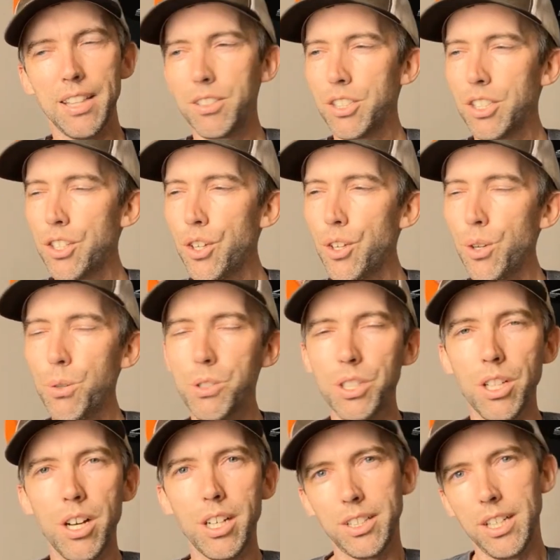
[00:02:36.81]
There's this huge
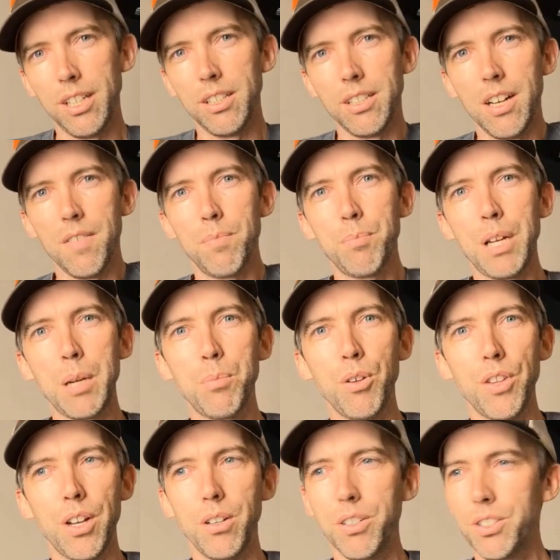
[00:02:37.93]
long tail of people
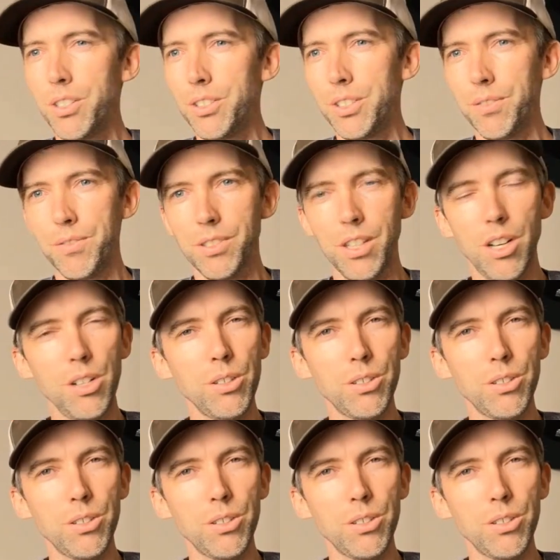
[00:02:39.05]
that are searching for all